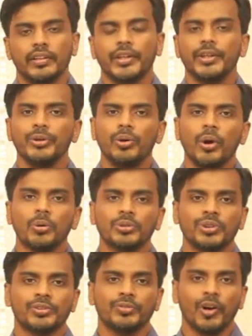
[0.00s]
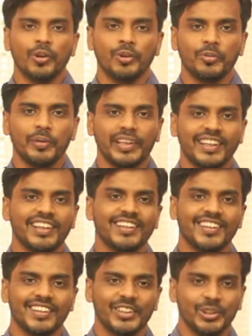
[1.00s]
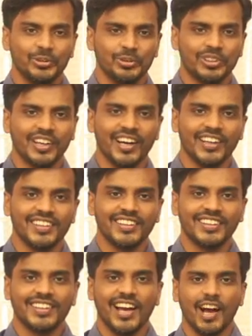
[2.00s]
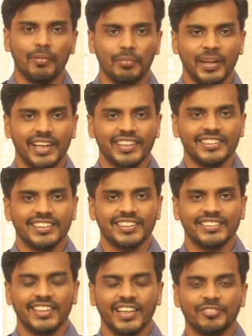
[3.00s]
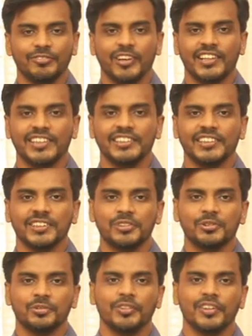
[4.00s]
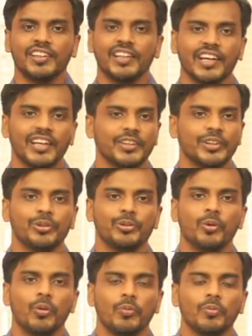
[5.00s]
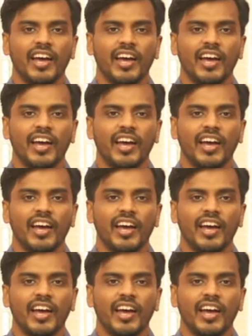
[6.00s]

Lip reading: The new house is followed by a new car, appliances and furniture to fill their new home.